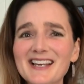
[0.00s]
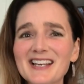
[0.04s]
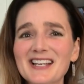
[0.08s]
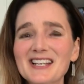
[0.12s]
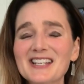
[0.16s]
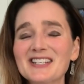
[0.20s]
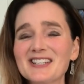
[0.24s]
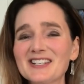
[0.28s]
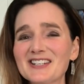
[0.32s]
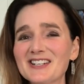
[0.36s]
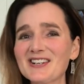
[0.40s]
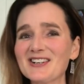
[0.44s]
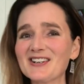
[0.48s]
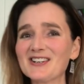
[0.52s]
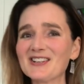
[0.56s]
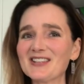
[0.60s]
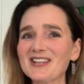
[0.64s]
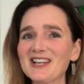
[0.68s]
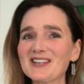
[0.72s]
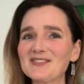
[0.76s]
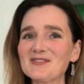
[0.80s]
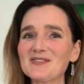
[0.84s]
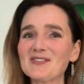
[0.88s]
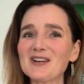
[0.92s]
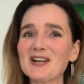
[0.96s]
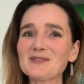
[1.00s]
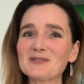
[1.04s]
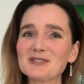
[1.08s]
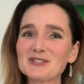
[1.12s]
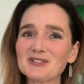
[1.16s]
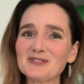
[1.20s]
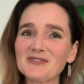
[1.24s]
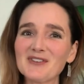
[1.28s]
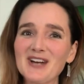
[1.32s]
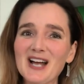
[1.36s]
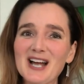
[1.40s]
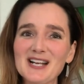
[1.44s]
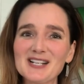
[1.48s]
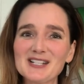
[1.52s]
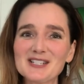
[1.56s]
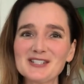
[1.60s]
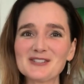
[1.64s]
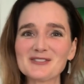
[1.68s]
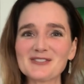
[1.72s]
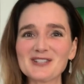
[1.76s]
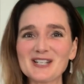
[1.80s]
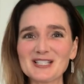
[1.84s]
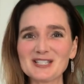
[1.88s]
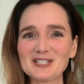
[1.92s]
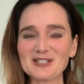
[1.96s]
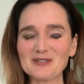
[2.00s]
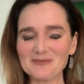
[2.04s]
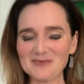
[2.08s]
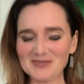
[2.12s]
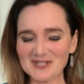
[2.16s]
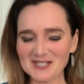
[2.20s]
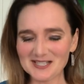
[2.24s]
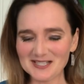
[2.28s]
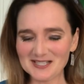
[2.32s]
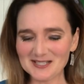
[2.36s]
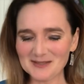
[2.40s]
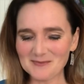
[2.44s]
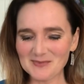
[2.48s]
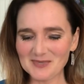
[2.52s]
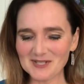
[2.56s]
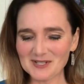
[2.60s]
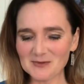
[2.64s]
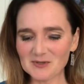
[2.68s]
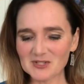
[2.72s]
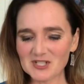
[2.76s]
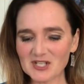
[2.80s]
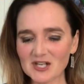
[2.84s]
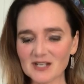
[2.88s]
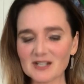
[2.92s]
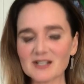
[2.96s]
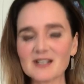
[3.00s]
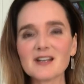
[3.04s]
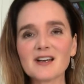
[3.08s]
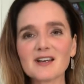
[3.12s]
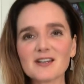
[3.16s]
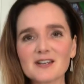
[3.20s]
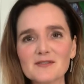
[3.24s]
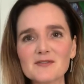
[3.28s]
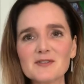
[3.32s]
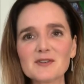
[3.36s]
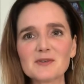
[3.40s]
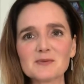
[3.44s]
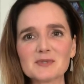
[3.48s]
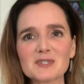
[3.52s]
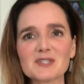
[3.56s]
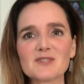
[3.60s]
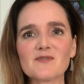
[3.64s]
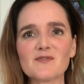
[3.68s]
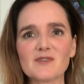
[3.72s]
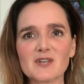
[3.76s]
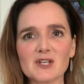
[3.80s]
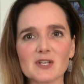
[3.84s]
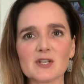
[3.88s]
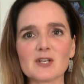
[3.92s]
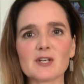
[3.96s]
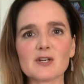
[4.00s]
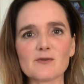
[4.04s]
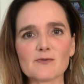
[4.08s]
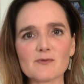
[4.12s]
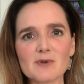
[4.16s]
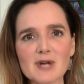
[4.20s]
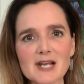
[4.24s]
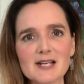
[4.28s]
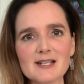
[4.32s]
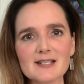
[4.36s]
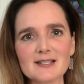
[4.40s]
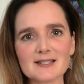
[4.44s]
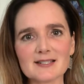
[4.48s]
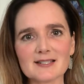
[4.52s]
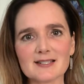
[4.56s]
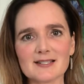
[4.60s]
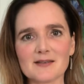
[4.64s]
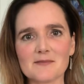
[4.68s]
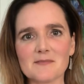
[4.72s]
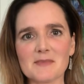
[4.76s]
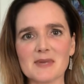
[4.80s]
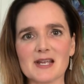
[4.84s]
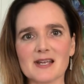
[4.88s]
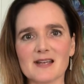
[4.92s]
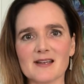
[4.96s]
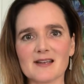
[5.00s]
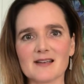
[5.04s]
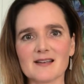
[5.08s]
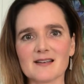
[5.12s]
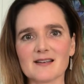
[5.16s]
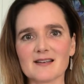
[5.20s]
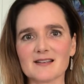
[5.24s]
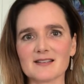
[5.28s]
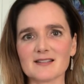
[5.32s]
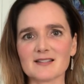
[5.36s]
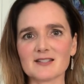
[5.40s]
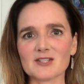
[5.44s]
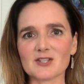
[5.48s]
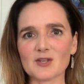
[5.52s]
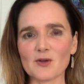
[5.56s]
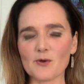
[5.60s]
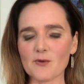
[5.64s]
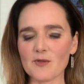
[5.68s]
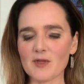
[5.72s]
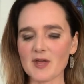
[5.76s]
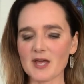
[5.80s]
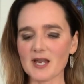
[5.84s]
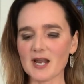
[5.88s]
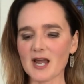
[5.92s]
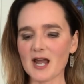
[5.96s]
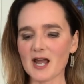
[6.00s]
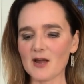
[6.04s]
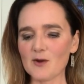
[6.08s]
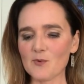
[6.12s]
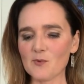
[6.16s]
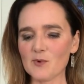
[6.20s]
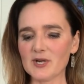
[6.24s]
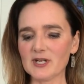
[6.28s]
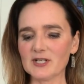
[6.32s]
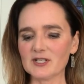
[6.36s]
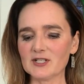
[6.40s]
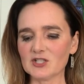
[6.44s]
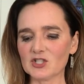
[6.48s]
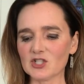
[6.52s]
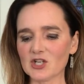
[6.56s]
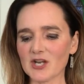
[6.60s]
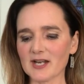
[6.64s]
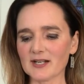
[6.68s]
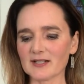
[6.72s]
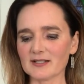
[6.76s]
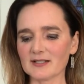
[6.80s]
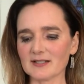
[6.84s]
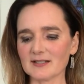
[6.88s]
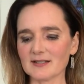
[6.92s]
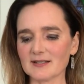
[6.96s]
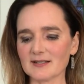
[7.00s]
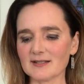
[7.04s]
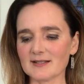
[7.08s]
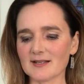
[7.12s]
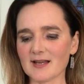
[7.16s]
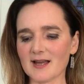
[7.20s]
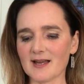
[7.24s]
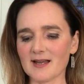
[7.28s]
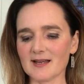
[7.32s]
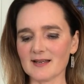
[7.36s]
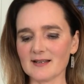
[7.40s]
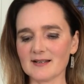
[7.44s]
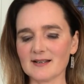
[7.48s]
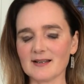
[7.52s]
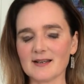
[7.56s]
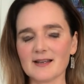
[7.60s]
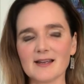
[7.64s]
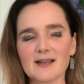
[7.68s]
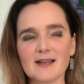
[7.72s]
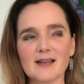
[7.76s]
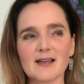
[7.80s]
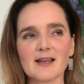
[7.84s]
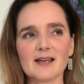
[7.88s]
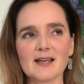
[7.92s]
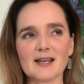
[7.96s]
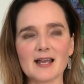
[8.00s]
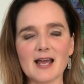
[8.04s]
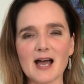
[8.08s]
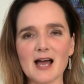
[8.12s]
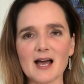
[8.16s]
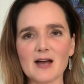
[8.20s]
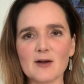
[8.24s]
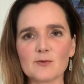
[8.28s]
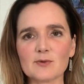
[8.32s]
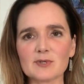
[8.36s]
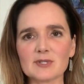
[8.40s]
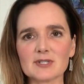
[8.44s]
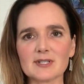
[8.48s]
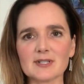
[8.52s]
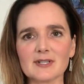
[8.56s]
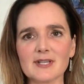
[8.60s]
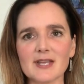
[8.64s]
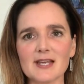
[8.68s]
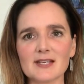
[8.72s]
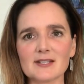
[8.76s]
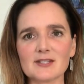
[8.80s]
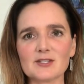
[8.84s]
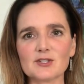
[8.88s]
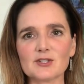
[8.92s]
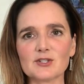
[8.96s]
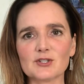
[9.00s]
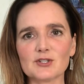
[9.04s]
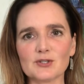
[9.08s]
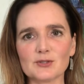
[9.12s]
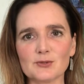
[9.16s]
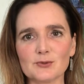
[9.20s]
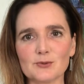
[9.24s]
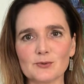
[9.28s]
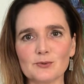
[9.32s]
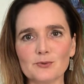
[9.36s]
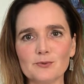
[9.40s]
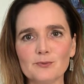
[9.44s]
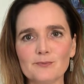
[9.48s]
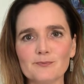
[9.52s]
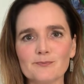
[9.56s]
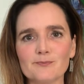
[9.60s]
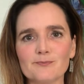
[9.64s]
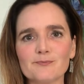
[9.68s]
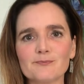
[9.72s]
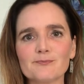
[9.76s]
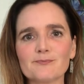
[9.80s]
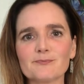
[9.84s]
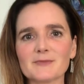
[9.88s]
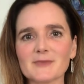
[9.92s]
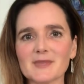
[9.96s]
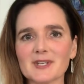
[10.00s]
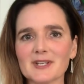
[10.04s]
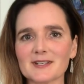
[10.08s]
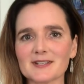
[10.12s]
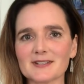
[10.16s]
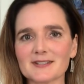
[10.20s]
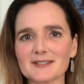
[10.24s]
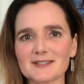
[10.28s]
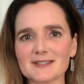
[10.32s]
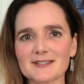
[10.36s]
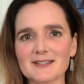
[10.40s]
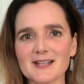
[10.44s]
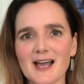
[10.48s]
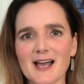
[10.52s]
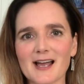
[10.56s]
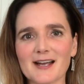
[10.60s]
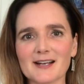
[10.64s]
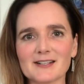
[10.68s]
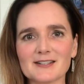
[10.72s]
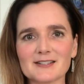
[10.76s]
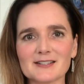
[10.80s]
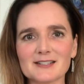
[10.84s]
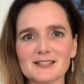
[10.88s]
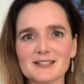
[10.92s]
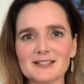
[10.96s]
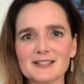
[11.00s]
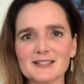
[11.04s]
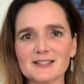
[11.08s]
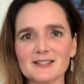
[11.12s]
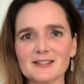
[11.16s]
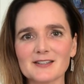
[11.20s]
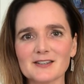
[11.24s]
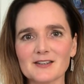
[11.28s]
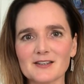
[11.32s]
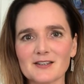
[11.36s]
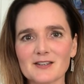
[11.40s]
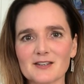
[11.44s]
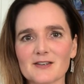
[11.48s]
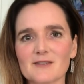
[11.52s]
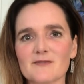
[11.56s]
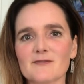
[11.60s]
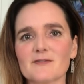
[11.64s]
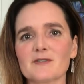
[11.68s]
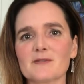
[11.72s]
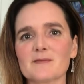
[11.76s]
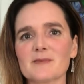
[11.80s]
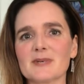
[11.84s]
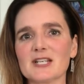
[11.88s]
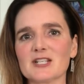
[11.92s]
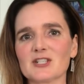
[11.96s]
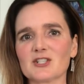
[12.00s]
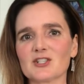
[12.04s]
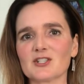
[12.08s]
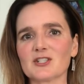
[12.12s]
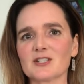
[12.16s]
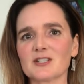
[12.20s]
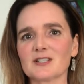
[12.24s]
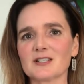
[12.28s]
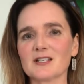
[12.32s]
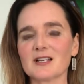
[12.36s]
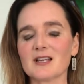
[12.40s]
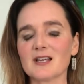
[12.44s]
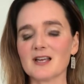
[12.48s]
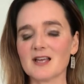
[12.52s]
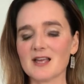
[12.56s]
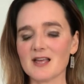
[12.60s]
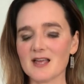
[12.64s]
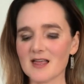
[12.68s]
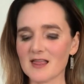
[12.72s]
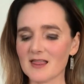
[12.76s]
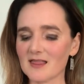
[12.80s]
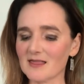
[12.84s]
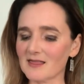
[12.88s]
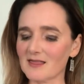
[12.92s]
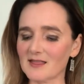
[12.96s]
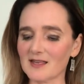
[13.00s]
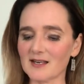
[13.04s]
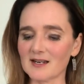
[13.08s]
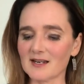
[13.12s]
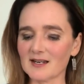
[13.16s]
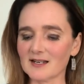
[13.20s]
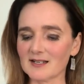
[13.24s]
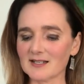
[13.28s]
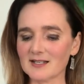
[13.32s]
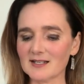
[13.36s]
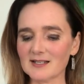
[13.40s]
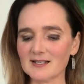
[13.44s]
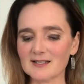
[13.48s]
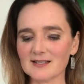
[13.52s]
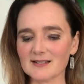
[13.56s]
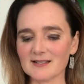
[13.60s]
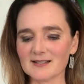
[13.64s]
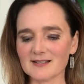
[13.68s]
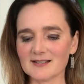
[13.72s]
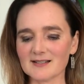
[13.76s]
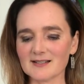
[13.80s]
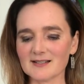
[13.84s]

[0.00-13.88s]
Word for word: You know, I, I was finding recipes, but it would, none of it was feeling right to me. And so then I went and checked inside, and I was led to exactly the information that I needed.